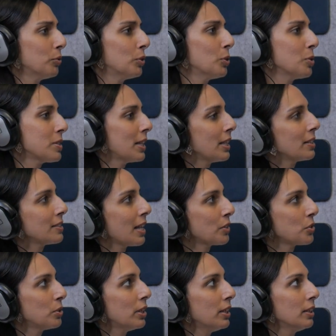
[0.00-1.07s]
some of those things
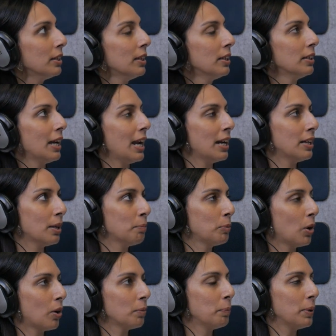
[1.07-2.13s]
actually end up
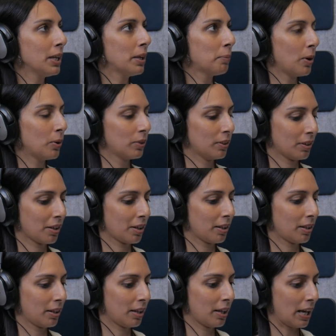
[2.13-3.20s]
not being about
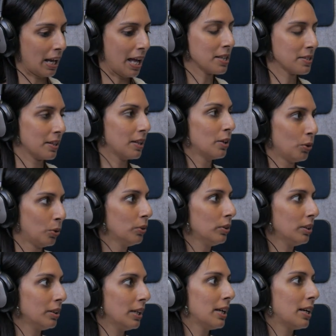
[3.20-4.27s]
class alone.
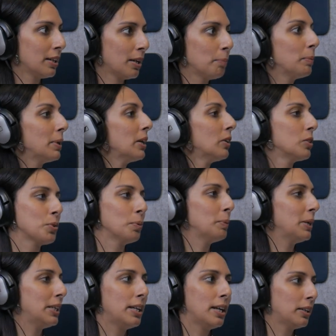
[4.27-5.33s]
They end up being also
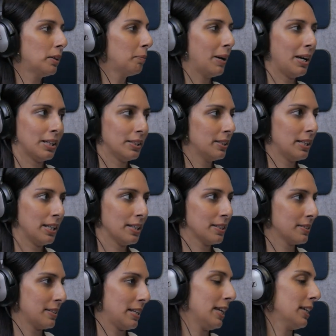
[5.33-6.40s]
mediated by other
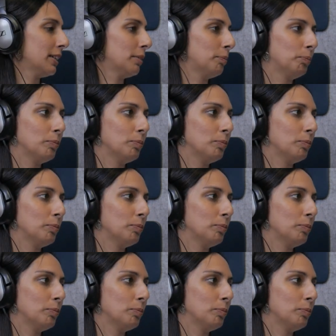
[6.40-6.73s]
things like